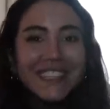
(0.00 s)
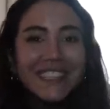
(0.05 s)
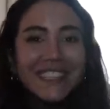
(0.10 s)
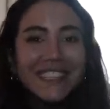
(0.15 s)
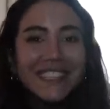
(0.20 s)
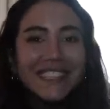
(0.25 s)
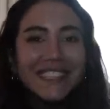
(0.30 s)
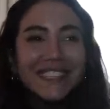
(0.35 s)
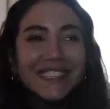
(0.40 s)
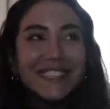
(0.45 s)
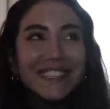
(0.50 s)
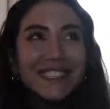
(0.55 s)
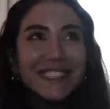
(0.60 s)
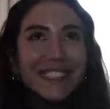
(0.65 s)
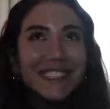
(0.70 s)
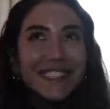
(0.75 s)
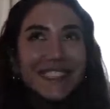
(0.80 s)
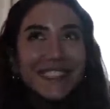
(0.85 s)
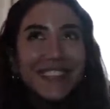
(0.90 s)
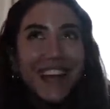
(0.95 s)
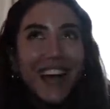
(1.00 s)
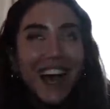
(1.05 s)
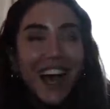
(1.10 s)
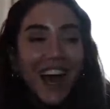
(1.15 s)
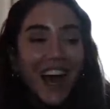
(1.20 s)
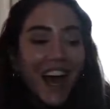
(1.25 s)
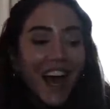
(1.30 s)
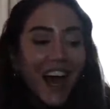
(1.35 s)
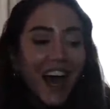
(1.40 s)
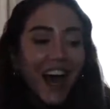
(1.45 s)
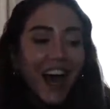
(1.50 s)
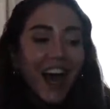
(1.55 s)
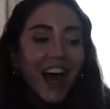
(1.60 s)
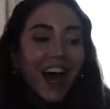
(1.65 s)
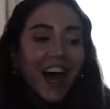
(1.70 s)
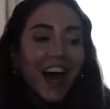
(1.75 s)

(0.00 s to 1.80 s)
Nothing is said.